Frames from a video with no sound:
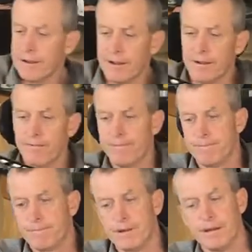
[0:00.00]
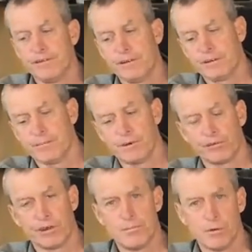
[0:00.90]
the nice thing about
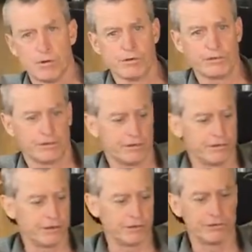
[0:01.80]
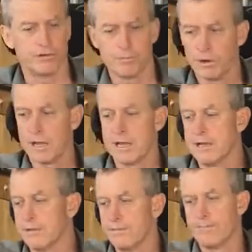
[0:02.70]
ski poles is that they're super
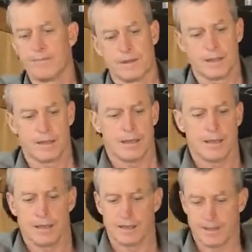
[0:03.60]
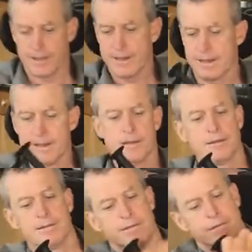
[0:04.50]
light,
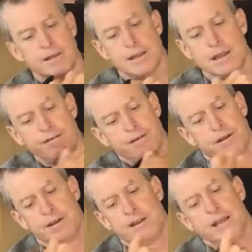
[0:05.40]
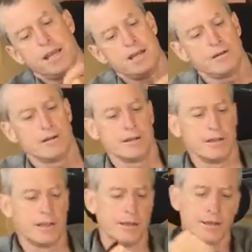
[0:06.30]
and they have a handle on
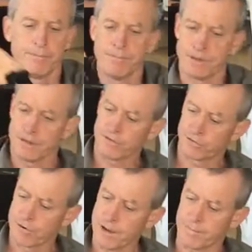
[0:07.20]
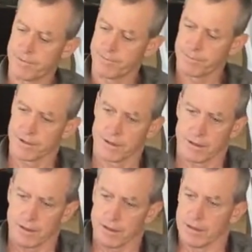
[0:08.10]
the end of them, a nice grip.
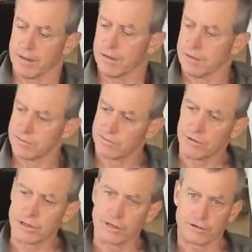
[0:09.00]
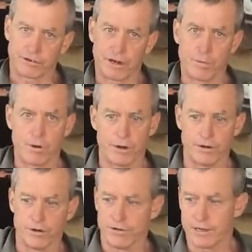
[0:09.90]
So you can just kind of
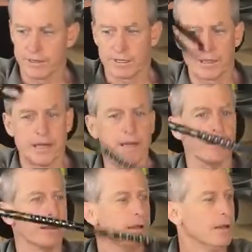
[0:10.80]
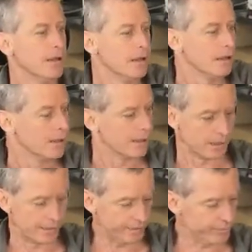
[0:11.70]
wander around like that.
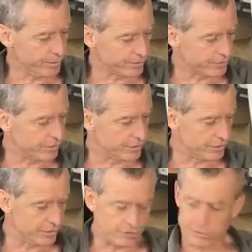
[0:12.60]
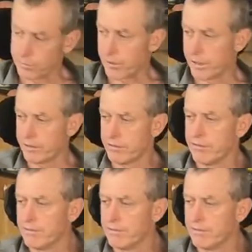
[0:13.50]
And this one's good to use with